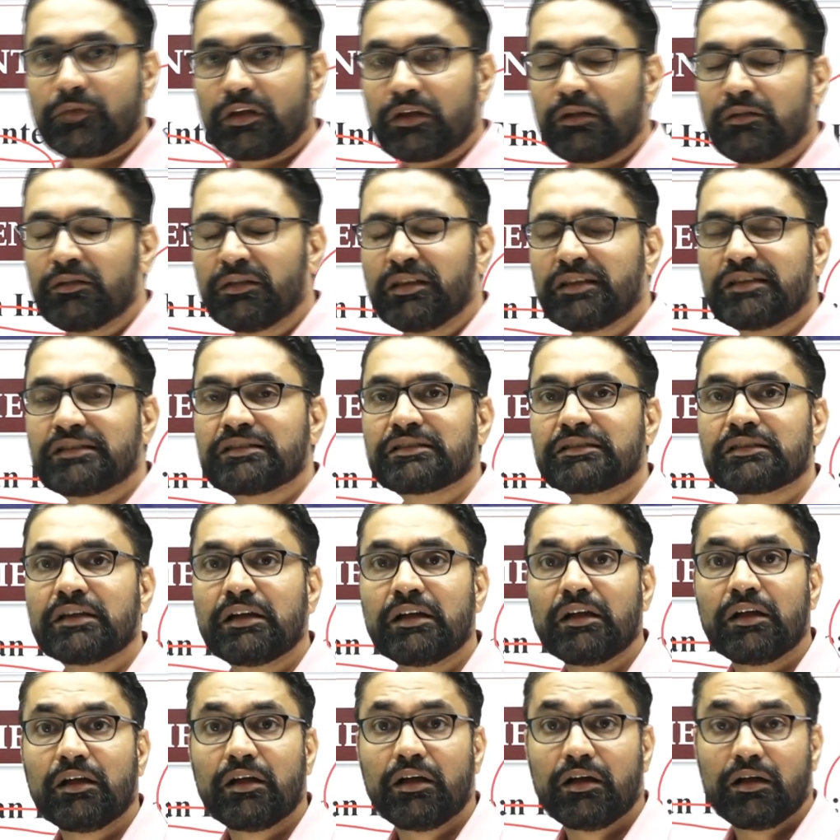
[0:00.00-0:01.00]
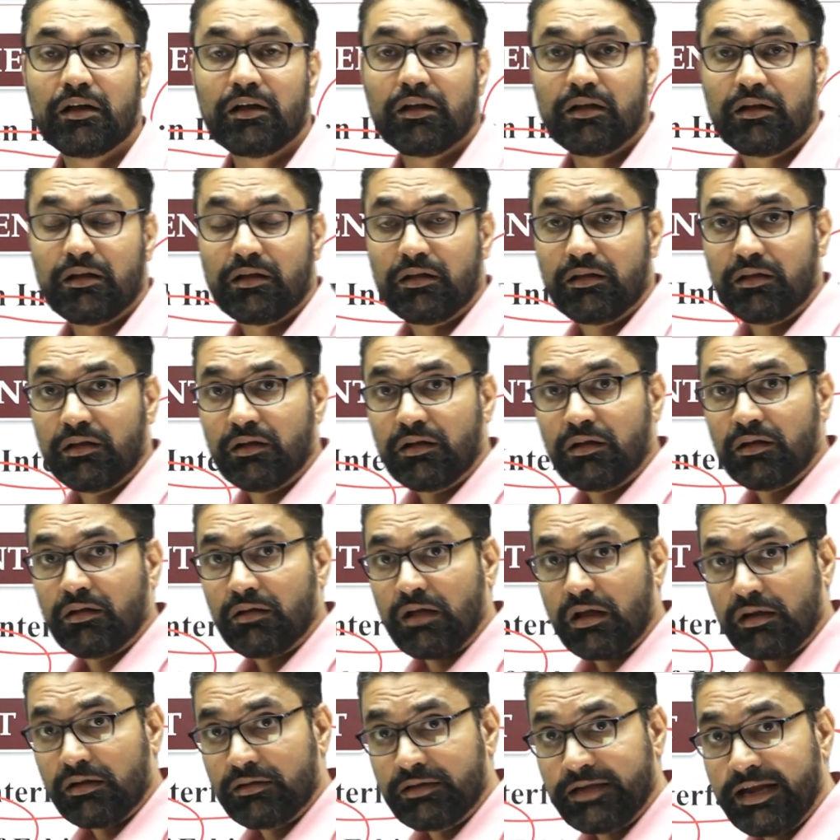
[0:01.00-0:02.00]
this
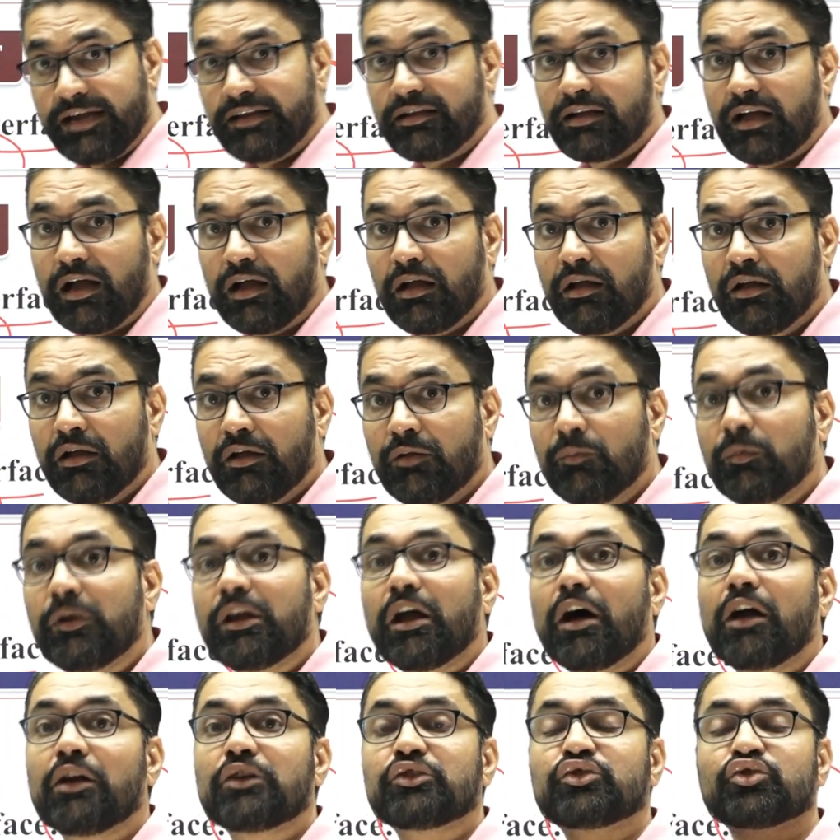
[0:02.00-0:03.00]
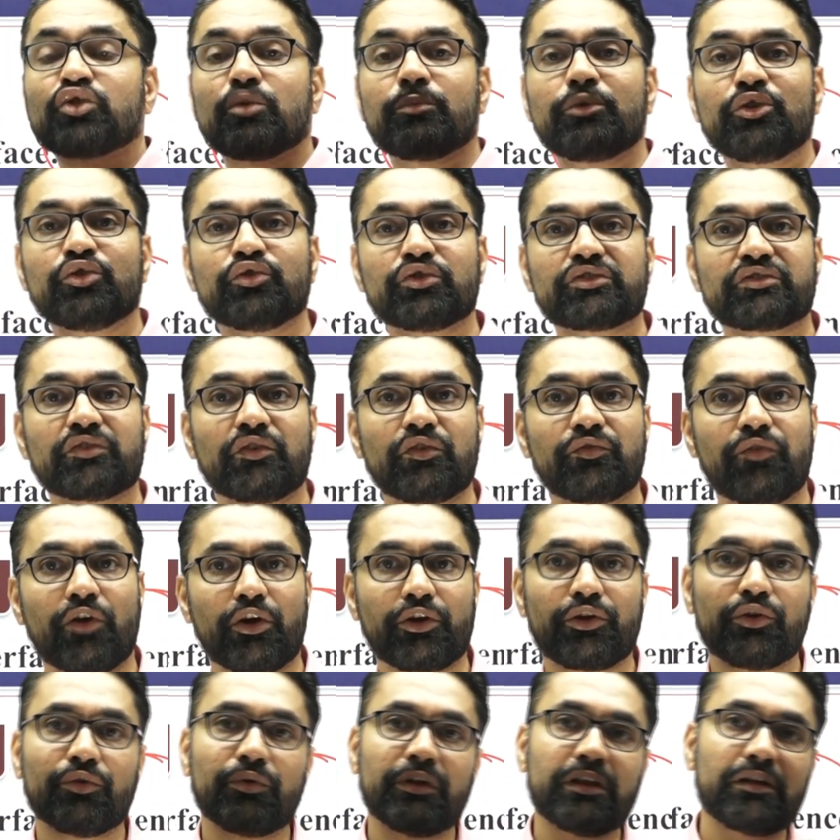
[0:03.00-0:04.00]
data will also be useful for
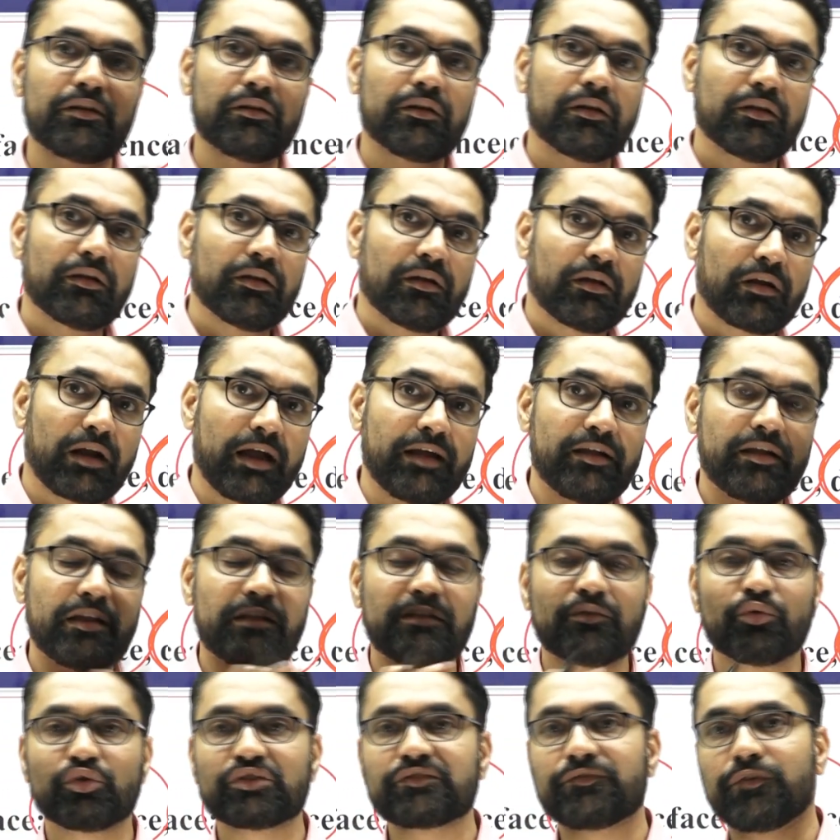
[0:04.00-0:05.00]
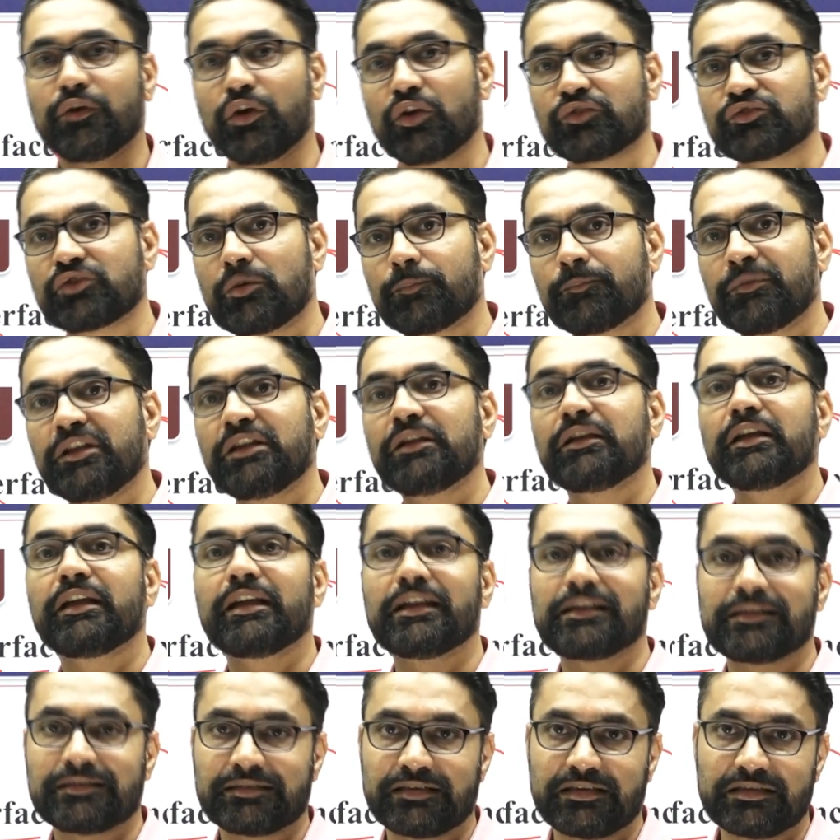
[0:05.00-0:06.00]
you in writing those philosophy
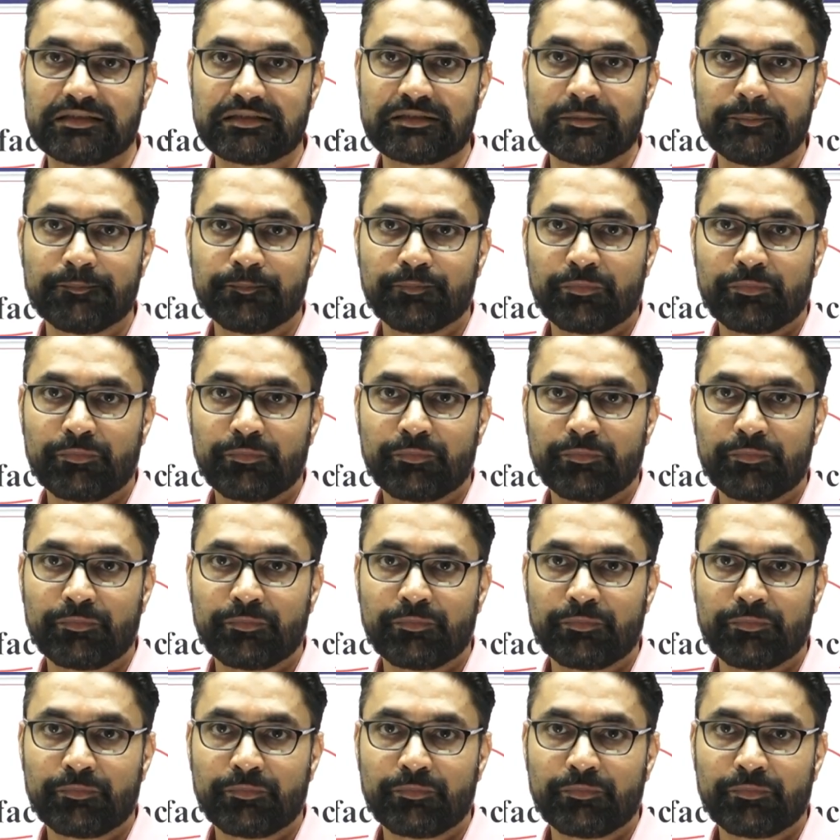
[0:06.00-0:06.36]
essays.